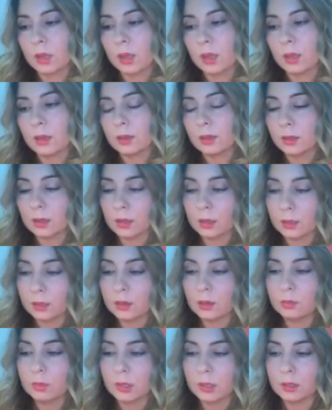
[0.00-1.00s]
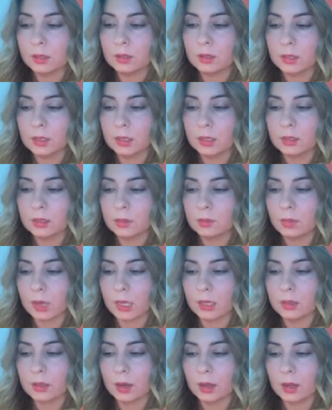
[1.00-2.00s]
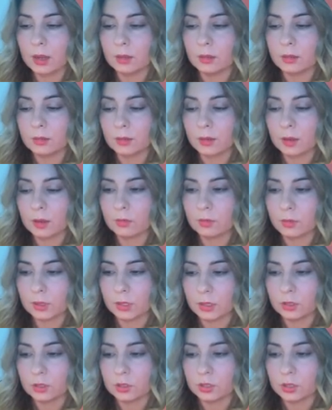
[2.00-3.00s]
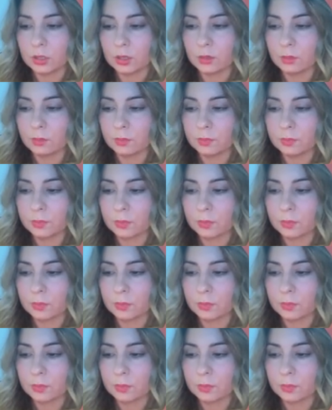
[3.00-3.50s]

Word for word: an inability to maintain self leadership.